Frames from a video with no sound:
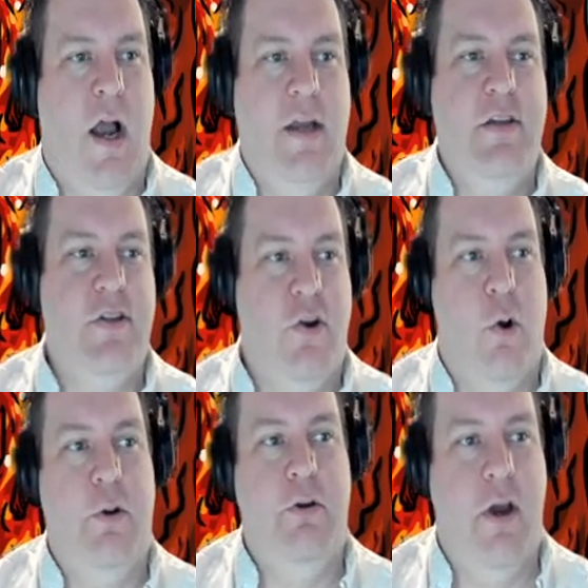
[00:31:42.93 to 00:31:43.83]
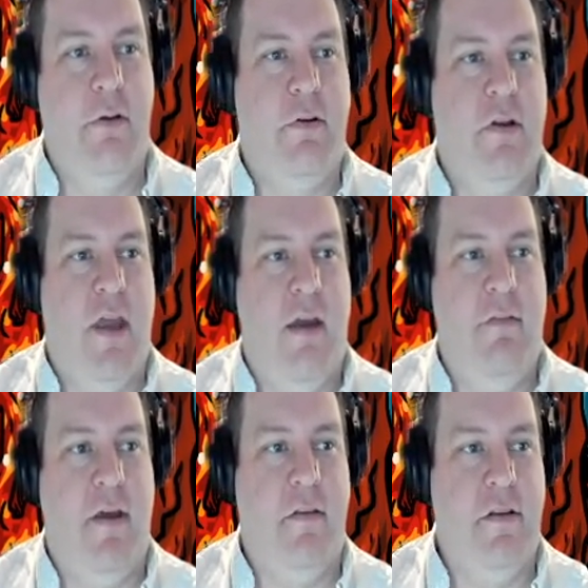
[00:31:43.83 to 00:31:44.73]
I just don't know what you cut to
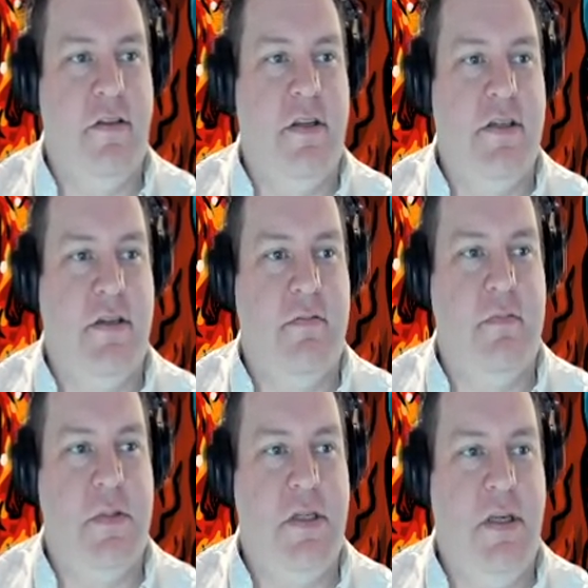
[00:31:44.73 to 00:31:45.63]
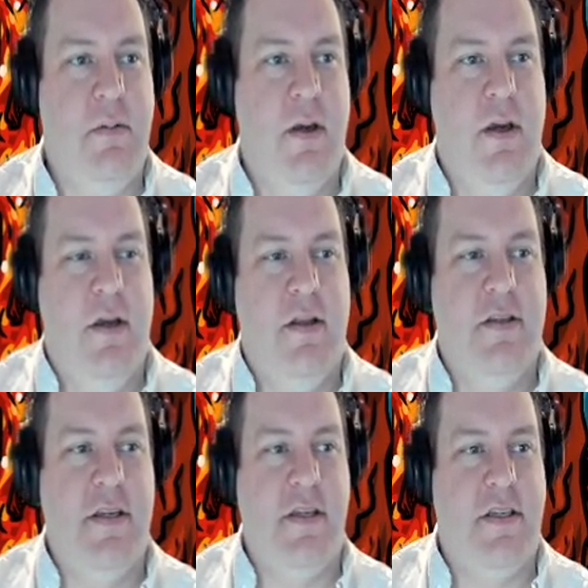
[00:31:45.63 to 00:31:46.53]
have that. This I, doesn't seem
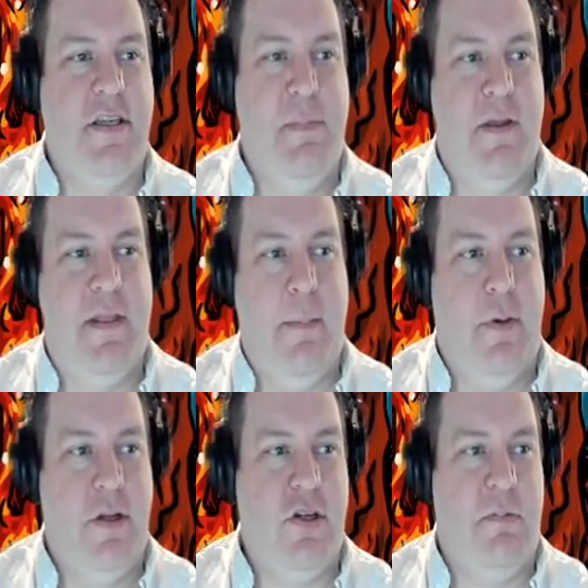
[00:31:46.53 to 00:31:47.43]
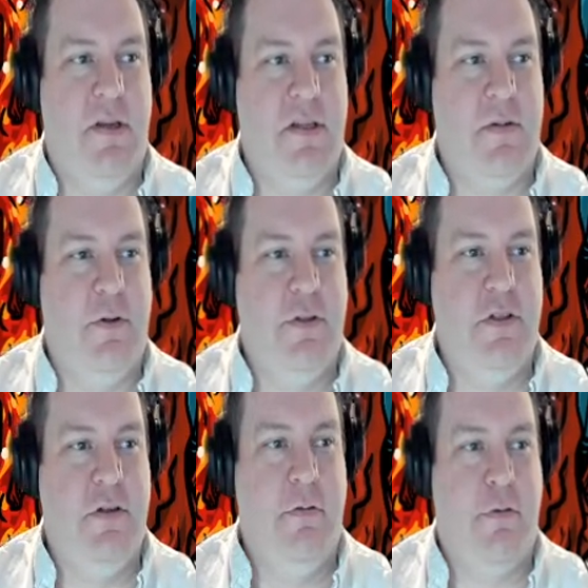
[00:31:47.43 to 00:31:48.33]
this doesn't seem like that much. I mean, it's
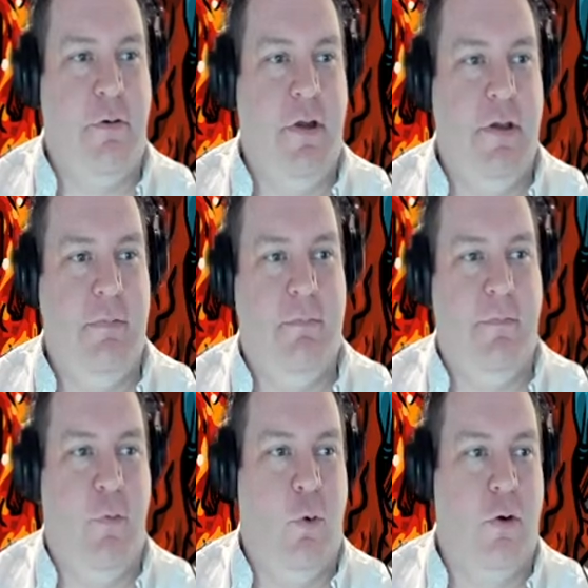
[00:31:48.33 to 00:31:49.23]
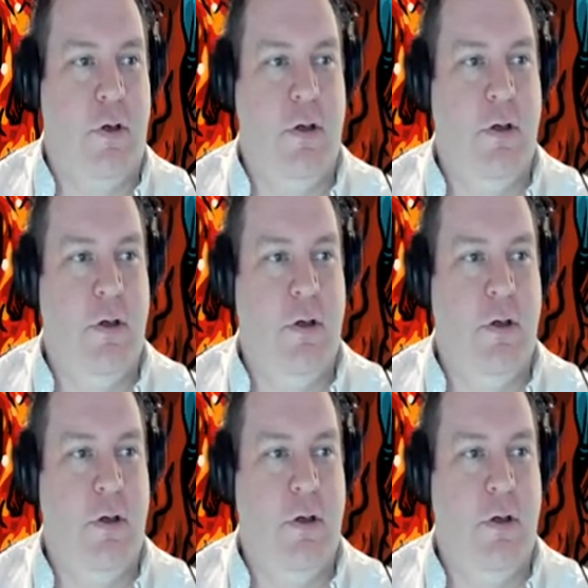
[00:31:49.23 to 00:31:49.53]
one, two, it's, three, it's, four.